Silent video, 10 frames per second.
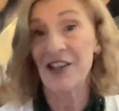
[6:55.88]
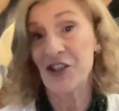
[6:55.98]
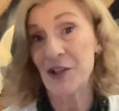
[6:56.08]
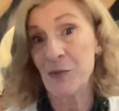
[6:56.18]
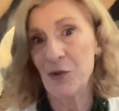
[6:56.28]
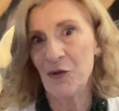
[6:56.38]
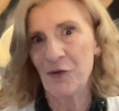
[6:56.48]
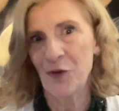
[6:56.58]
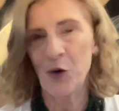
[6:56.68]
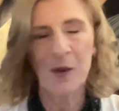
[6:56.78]
and move
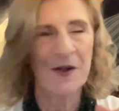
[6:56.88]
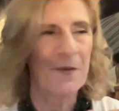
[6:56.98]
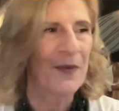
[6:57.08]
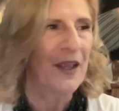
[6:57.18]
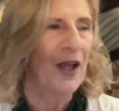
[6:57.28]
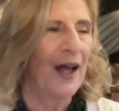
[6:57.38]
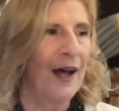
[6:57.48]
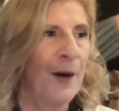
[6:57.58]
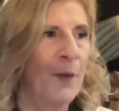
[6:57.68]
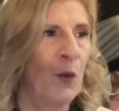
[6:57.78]
forward
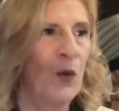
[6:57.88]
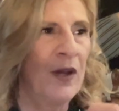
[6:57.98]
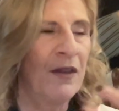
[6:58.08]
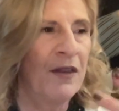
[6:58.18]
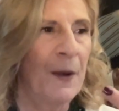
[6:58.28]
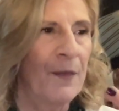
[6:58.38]
with